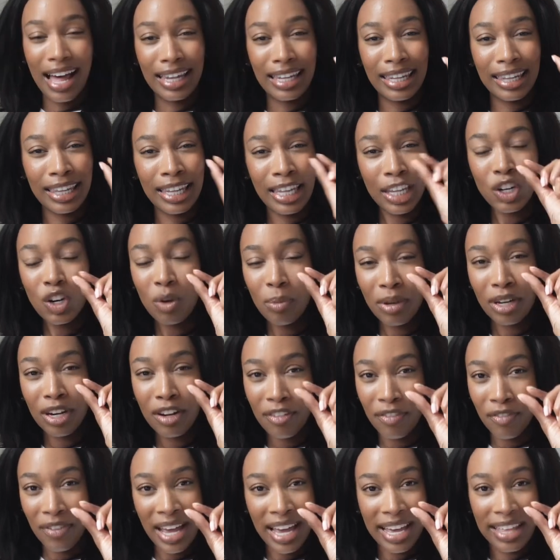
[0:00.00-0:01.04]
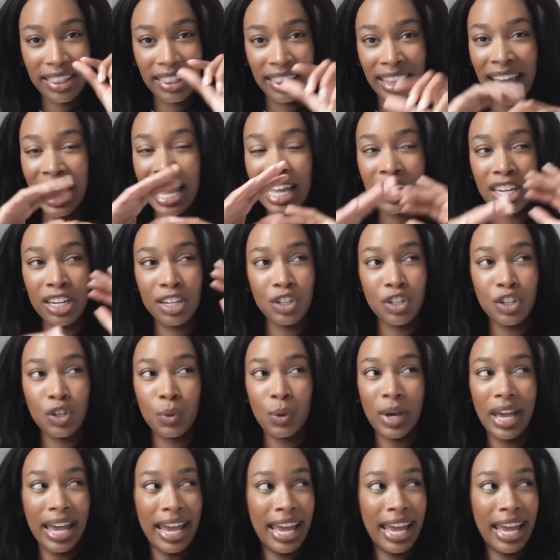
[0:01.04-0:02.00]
a little bit of faith landed you